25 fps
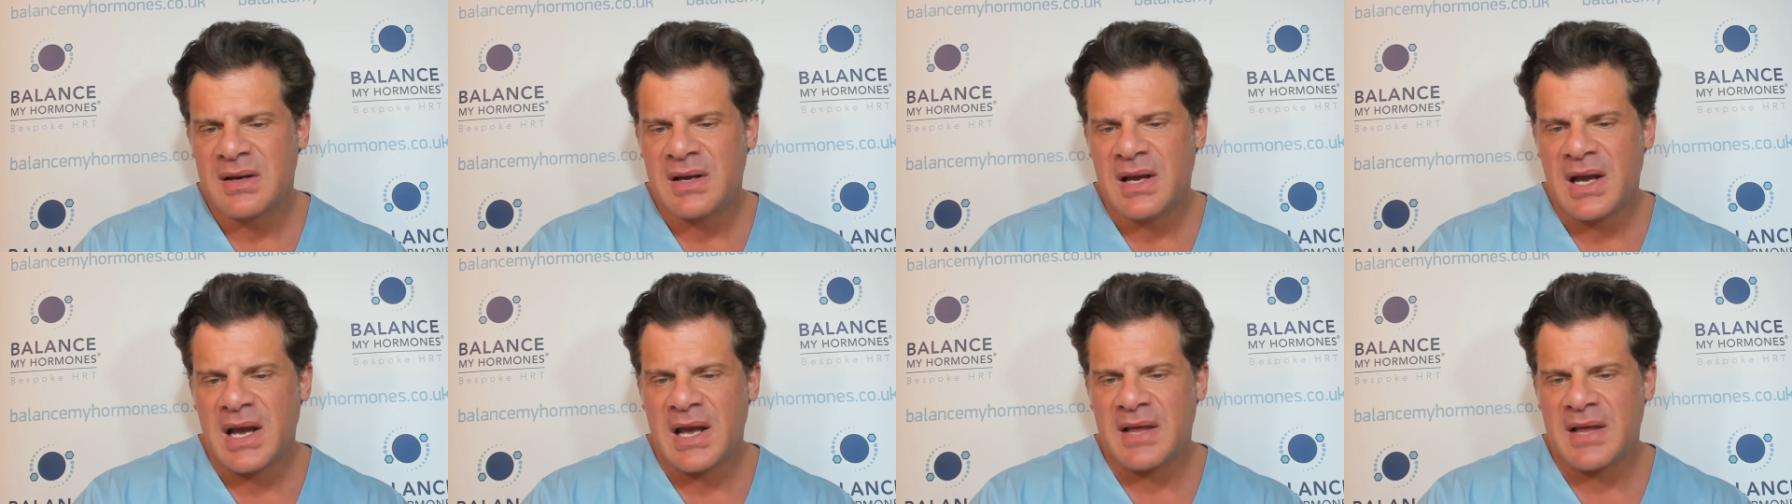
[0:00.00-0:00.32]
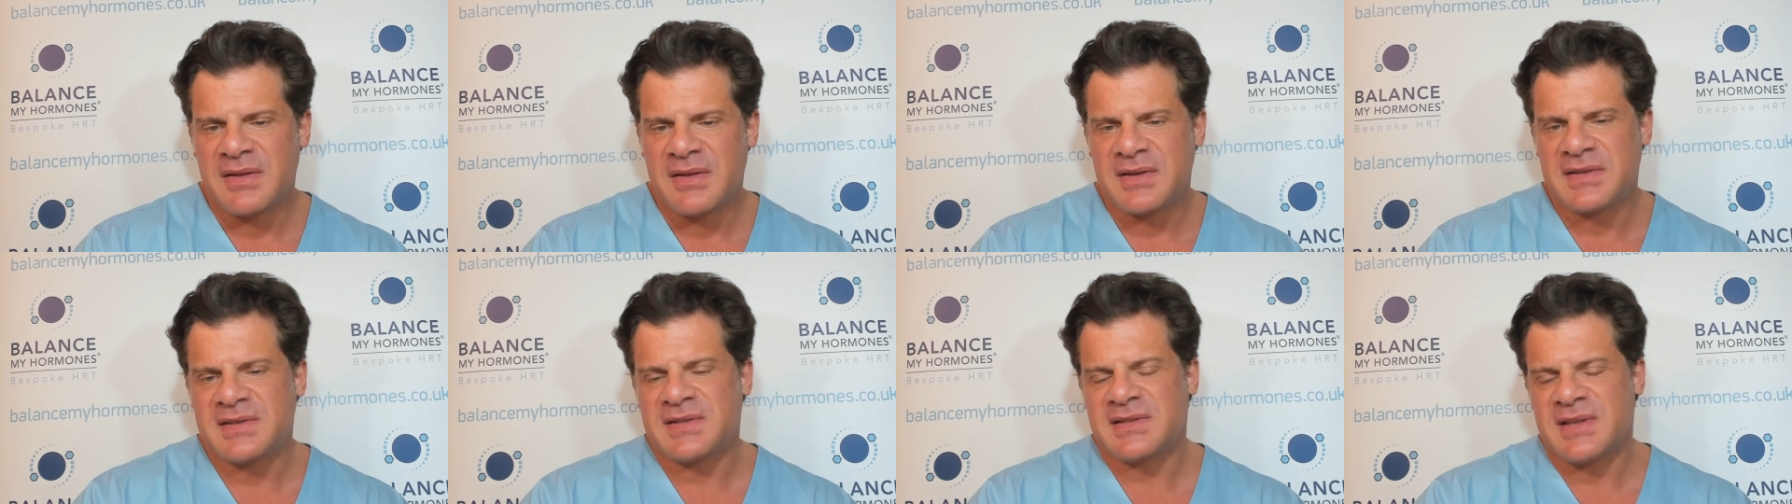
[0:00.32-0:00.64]
And
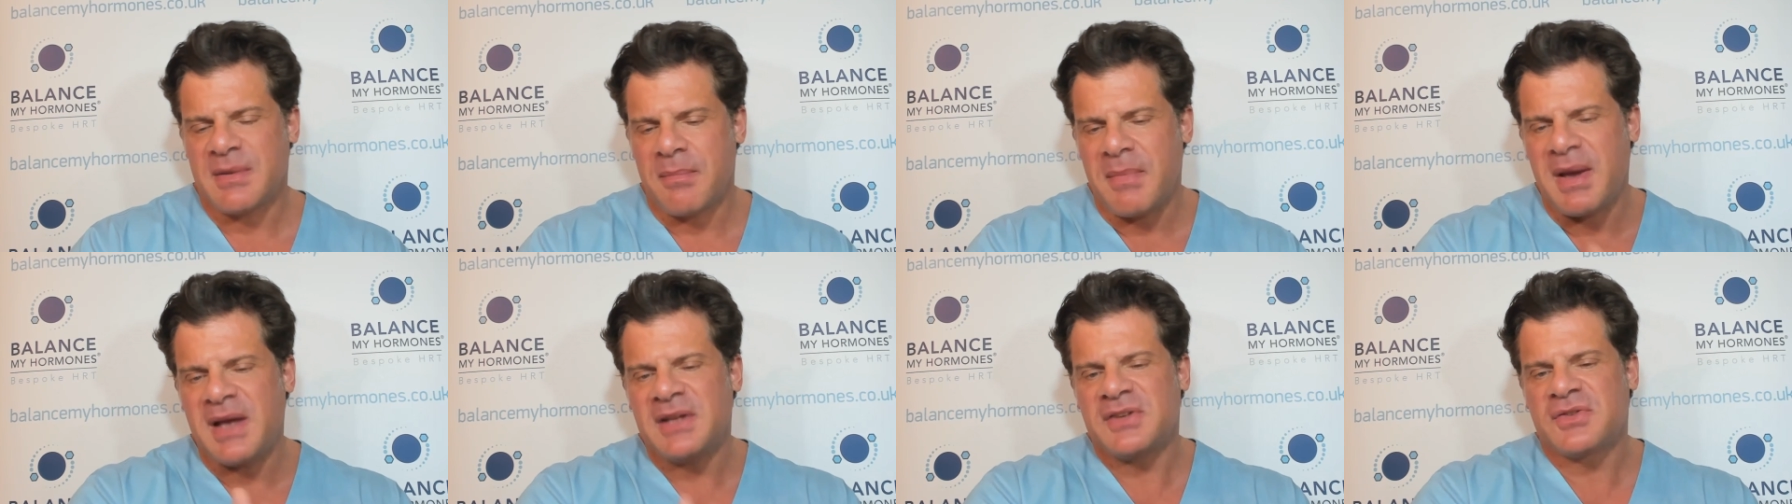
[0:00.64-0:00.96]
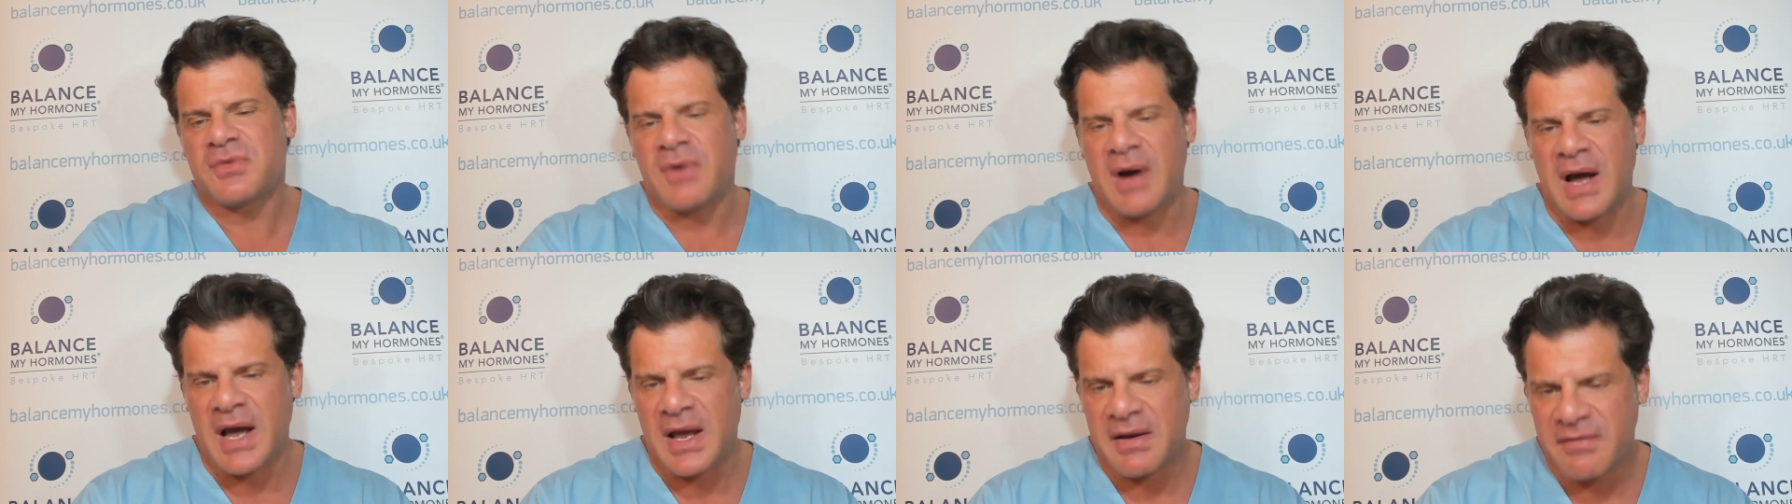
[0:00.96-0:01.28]
this is the main
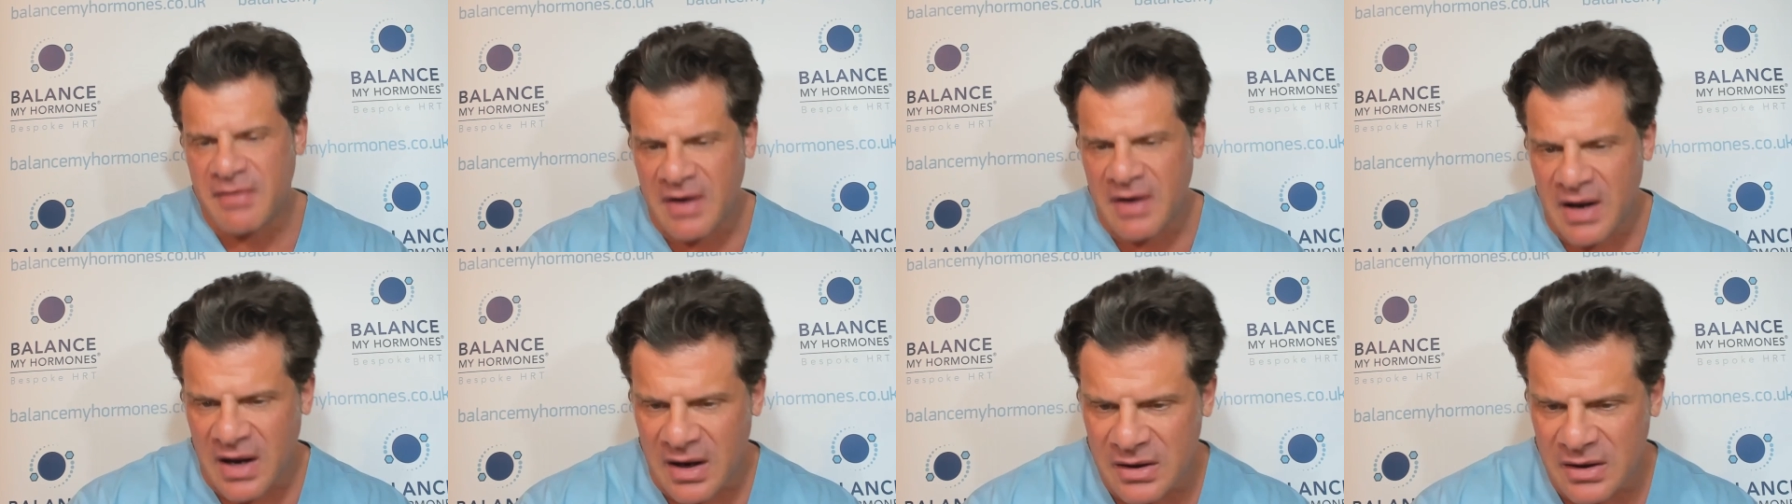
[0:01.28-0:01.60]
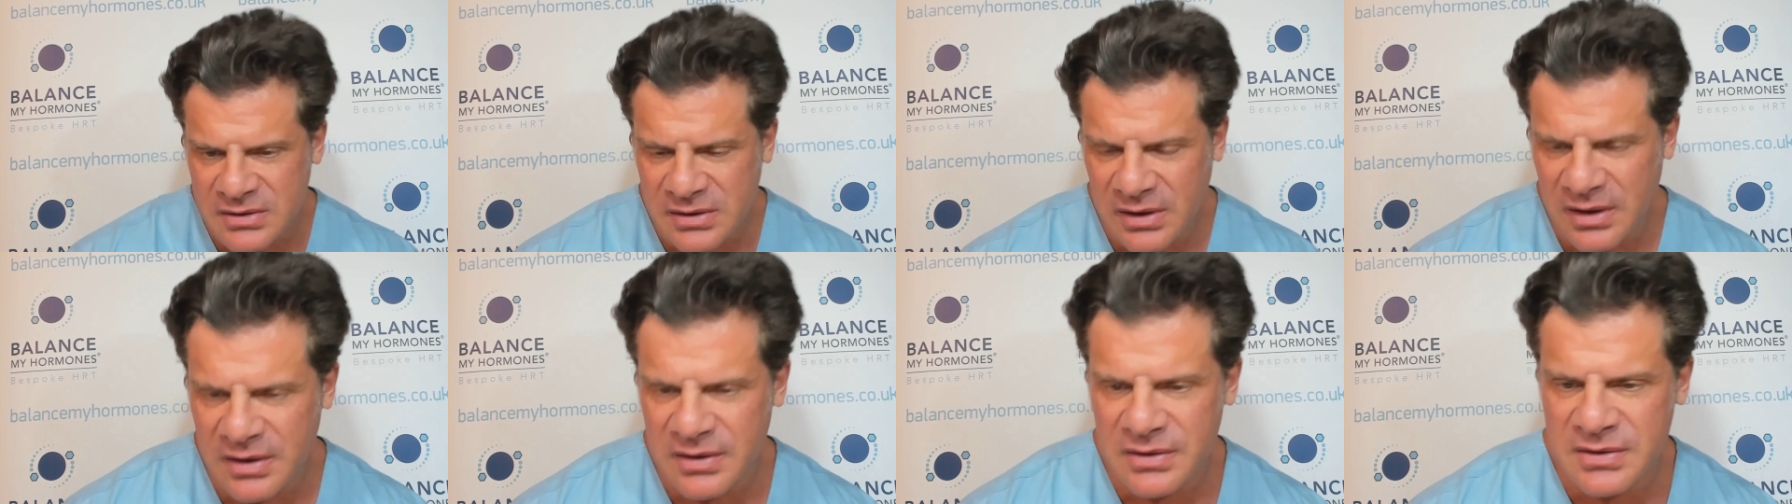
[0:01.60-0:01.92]
drive how
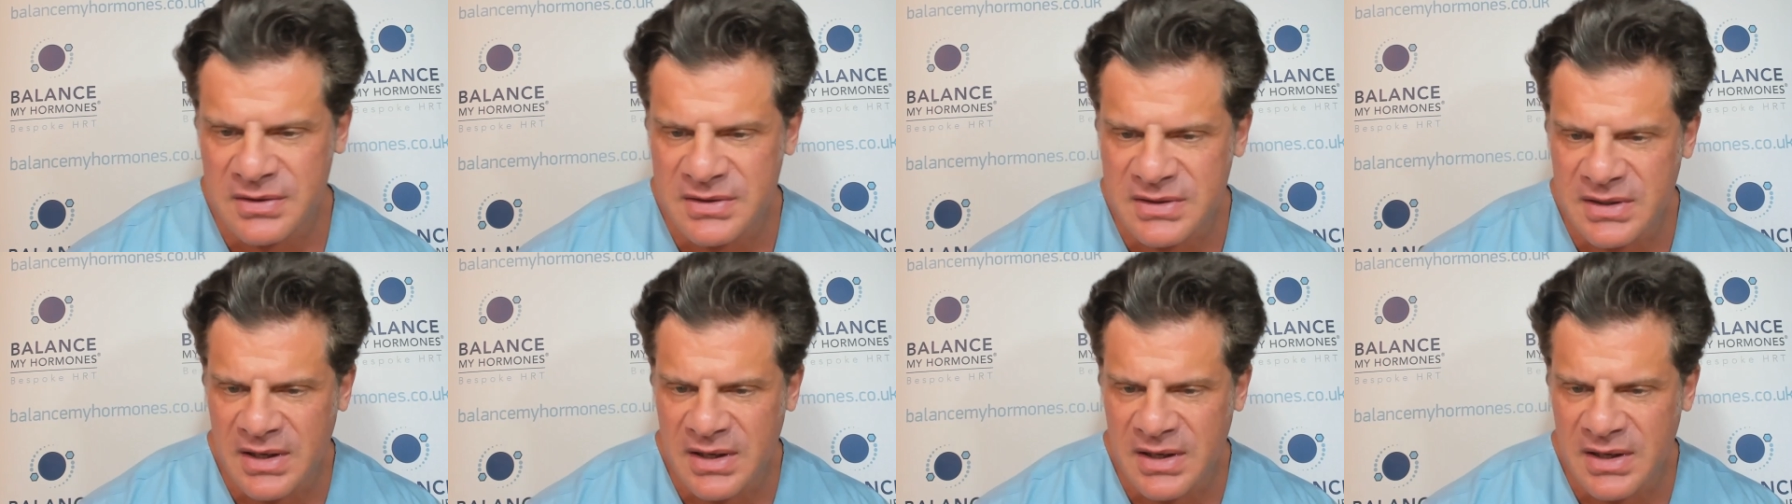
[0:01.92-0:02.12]
to lose